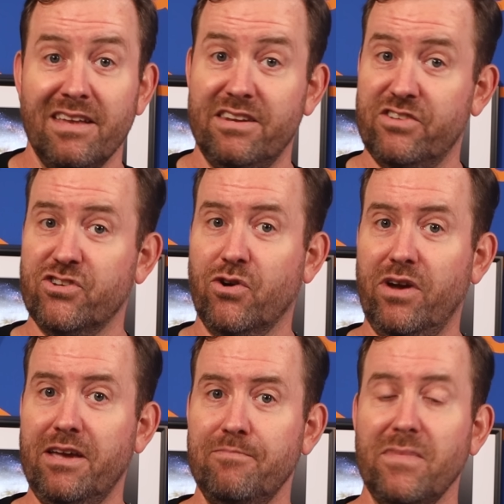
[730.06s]

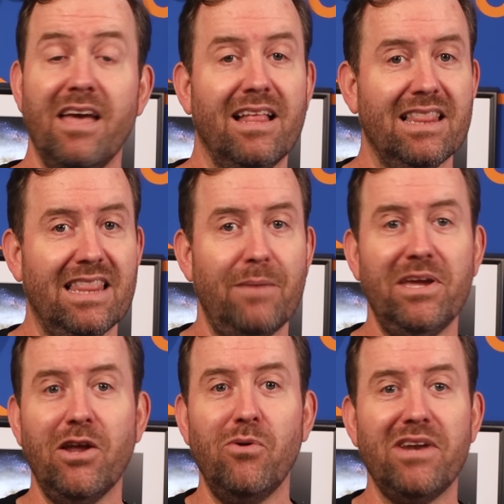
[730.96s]
Disagree? Let
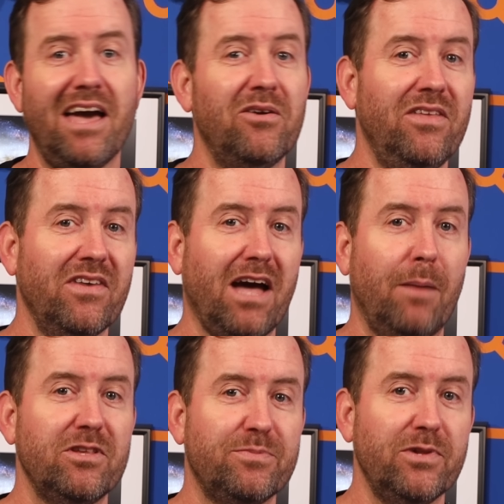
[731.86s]
me know down in the
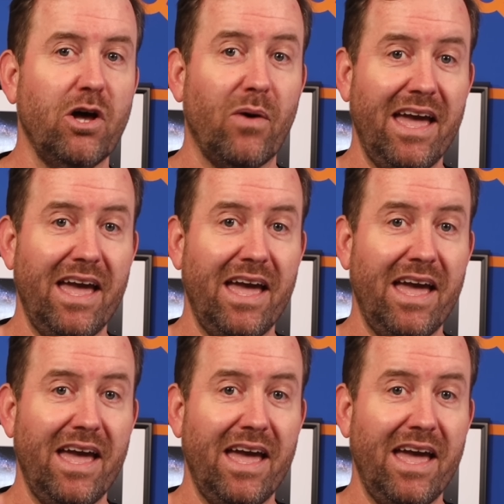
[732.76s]
comments below.